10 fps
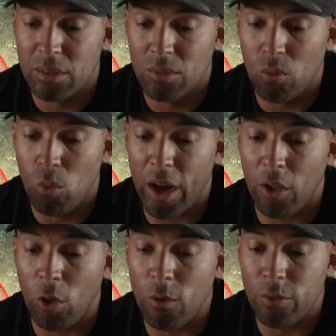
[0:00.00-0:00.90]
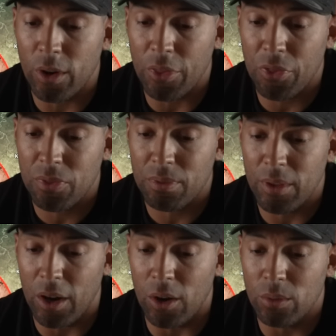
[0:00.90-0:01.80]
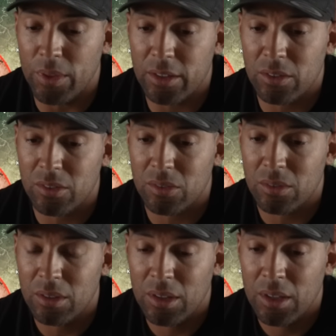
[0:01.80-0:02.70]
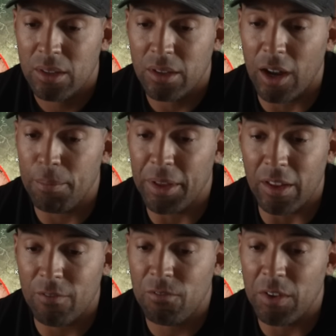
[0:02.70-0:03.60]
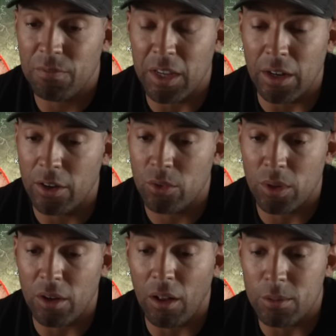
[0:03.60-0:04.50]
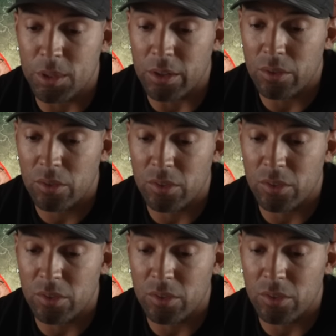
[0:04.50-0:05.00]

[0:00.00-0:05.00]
well over no, that's got to be like 1,500 kilometers or